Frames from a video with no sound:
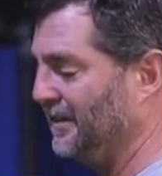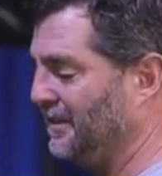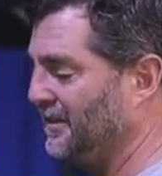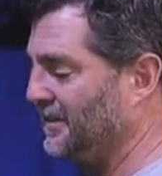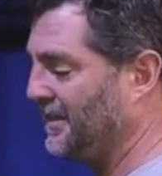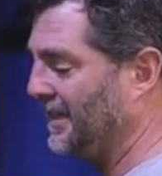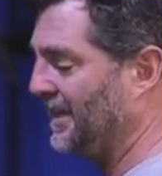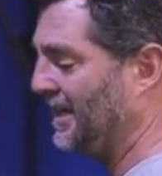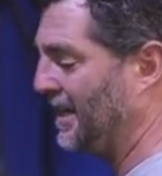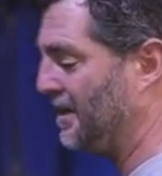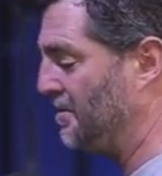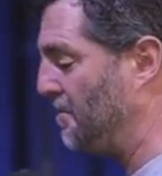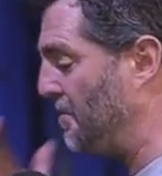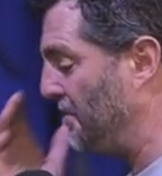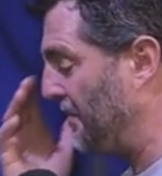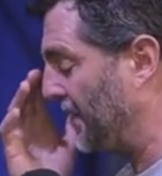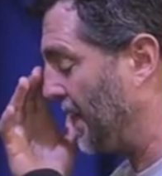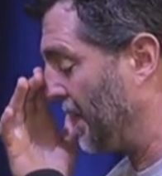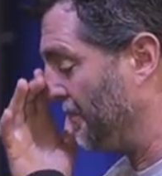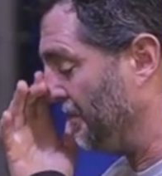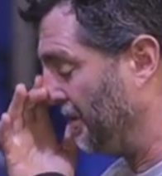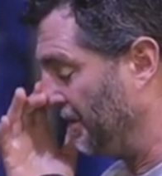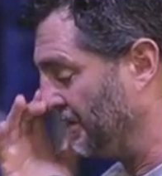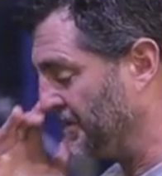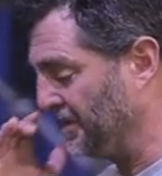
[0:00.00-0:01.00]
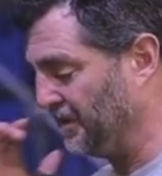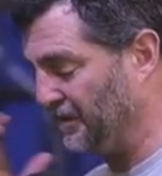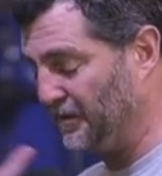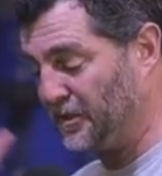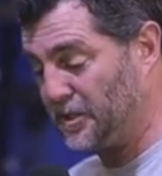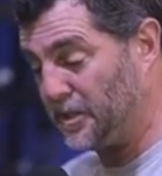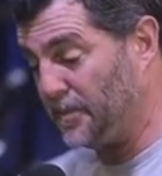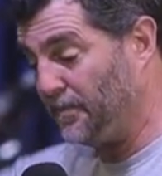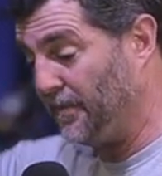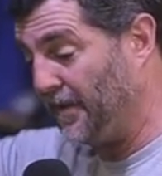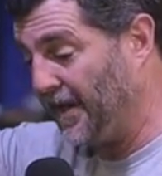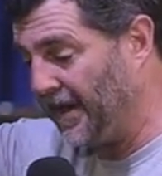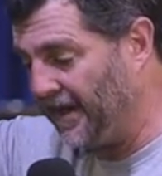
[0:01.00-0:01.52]
elder, I remember coming onto
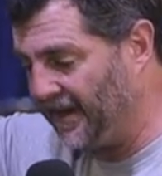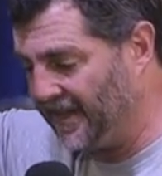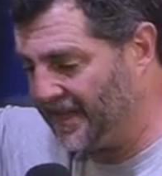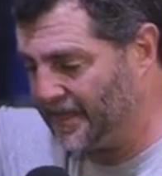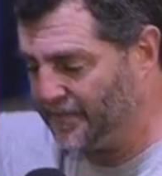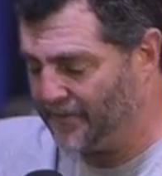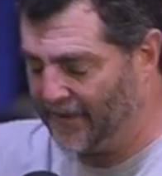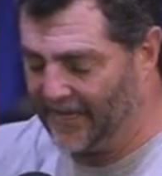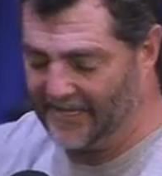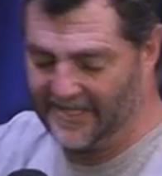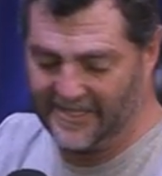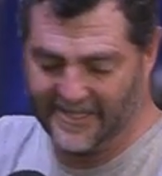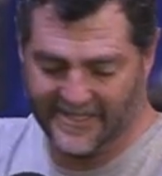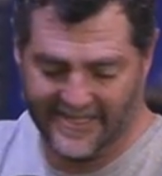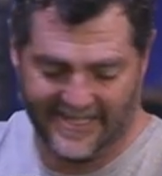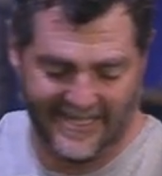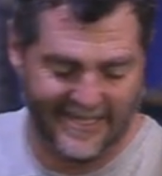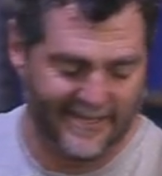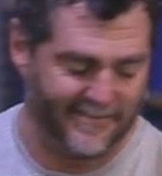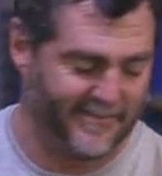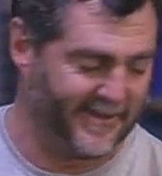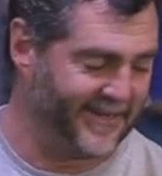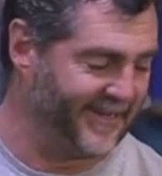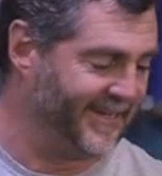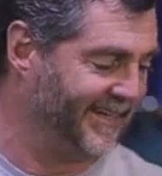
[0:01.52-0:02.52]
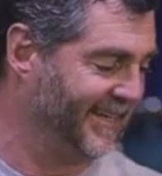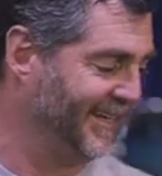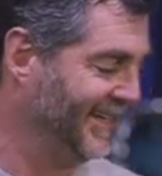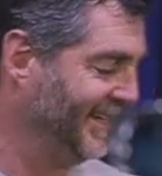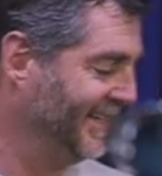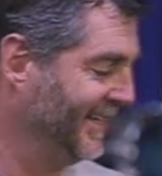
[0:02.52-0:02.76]
eldership on another man's team, and